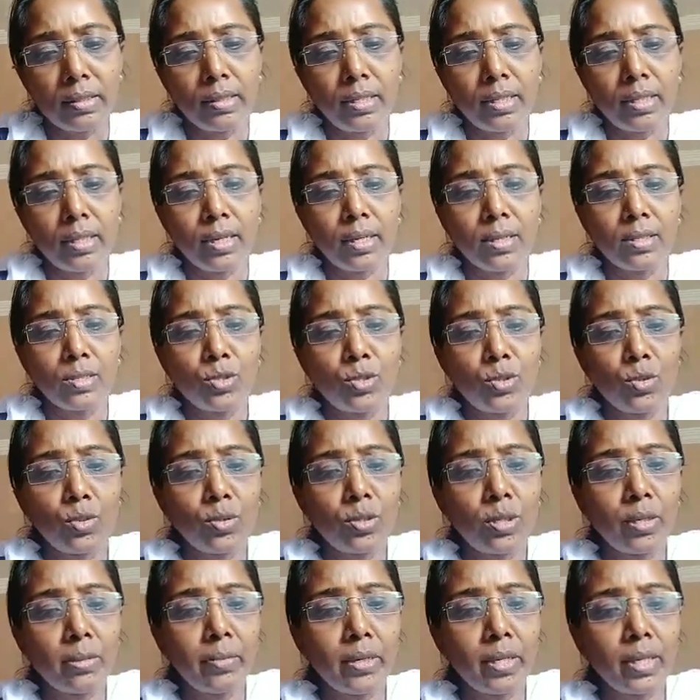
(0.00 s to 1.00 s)
There are
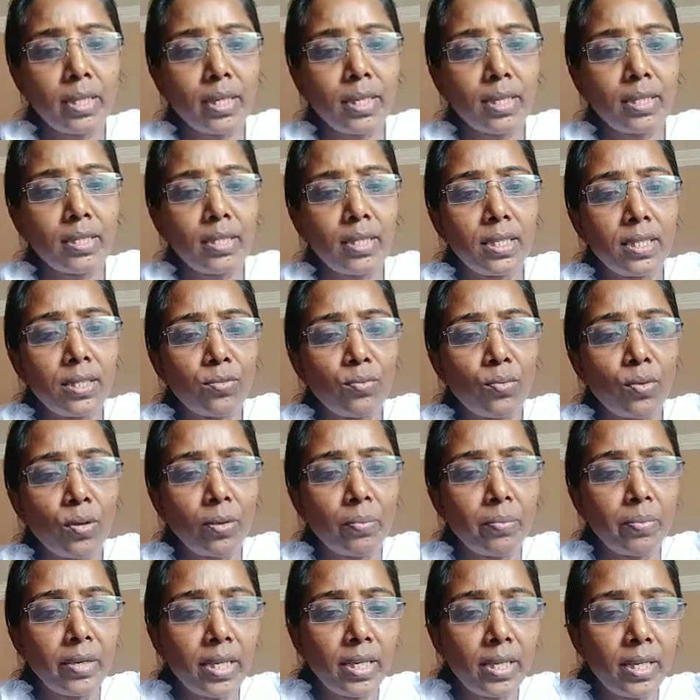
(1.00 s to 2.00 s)
suitable cases
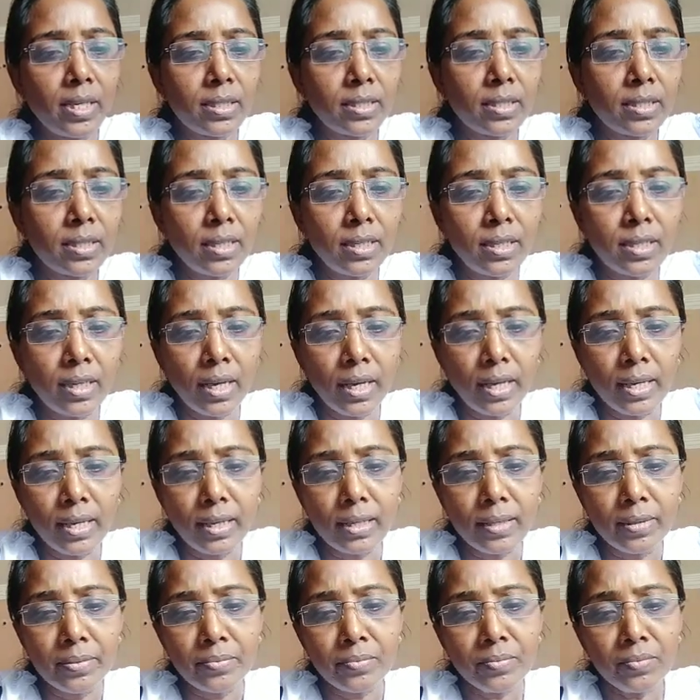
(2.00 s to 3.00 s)
for mediation
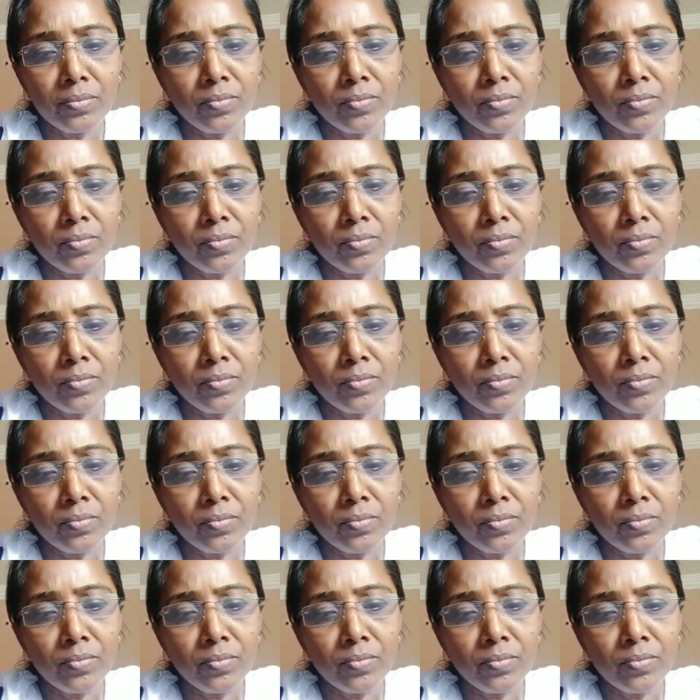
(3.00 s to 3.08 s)
like